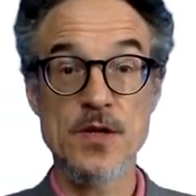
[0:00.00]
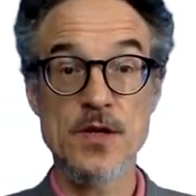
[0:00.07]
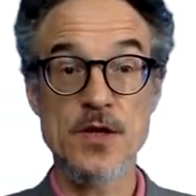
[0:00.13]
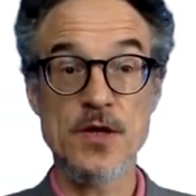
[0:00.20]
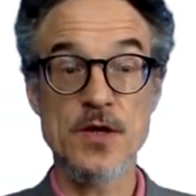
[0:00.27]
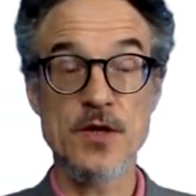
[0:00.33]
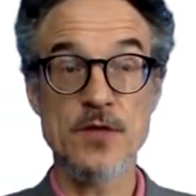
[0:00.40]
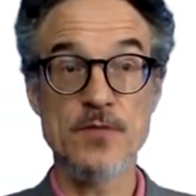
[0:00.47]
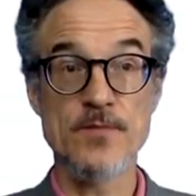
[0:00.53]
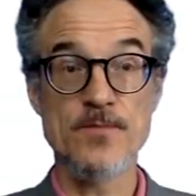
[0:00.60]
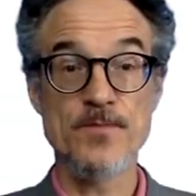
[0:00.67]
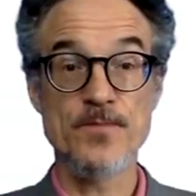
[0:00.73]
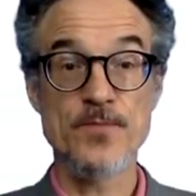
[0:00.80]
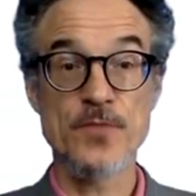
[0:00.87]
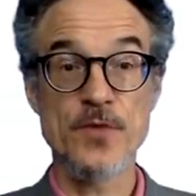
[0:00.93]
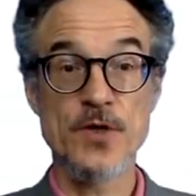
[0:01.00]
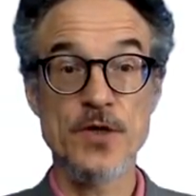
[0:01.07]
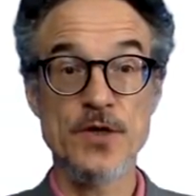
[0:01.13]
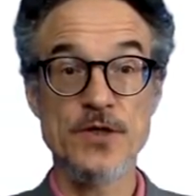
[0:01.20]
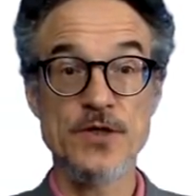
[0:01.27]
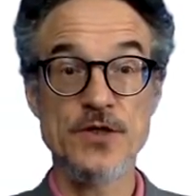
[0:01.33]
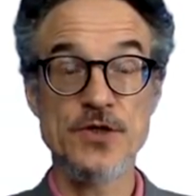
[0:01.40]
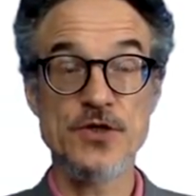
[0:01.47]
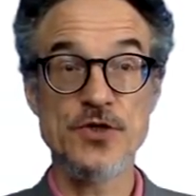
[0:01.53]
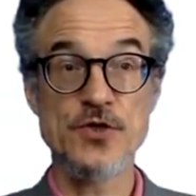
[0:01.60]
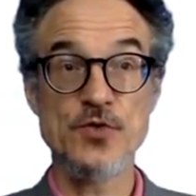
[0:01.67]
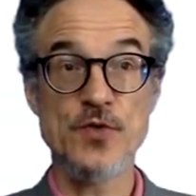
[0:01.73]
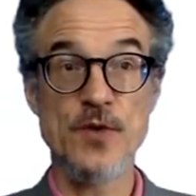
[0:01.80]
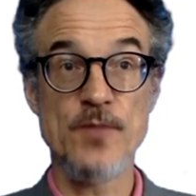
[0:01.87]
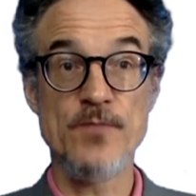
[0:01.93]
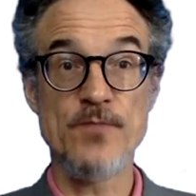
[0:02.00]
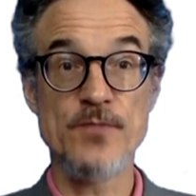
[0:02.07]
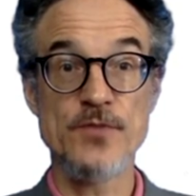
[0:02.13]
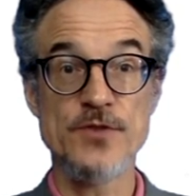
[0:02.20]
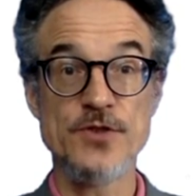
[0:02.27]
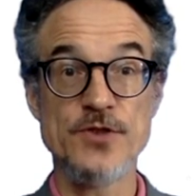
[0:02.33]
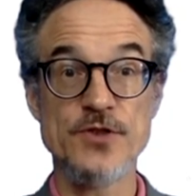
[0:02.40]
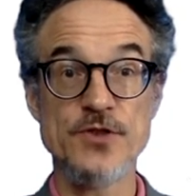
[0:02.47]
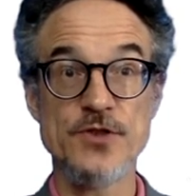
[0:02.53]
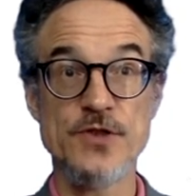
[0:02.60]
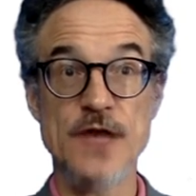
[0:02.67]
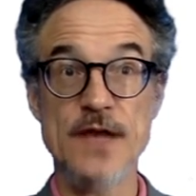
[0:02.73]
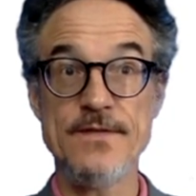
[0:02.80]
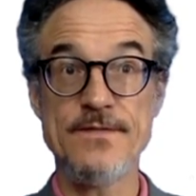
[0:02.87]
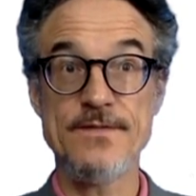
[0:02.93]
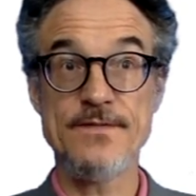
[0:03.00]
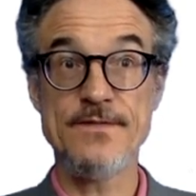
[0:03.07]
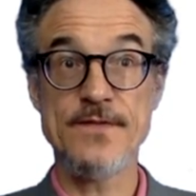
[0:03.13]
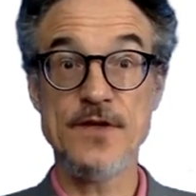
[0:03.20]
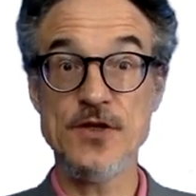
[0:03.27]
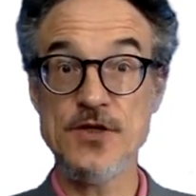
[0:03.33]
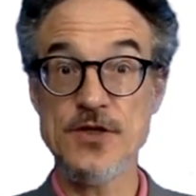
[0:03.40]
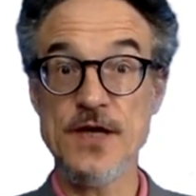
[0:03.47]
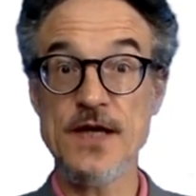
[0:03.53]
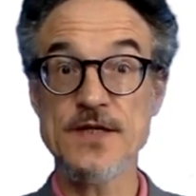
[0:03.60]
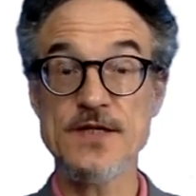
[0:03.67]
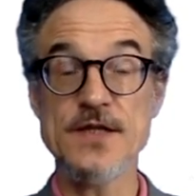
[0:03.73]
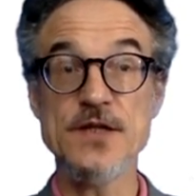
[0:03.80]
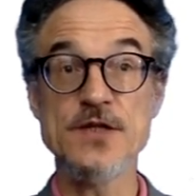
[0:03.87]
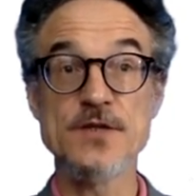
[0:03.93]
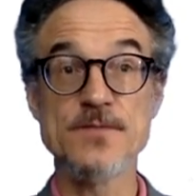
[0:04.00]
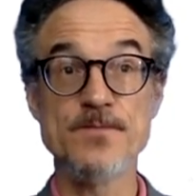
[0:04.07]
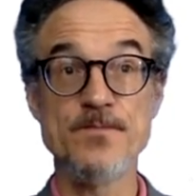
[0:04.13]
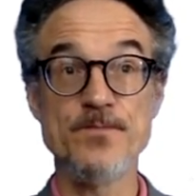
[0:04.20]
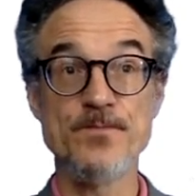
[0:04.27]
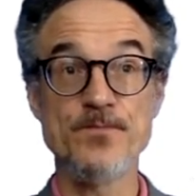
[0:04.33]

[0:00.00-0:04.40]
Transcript: There you go. Did you um, did you get did you guess these?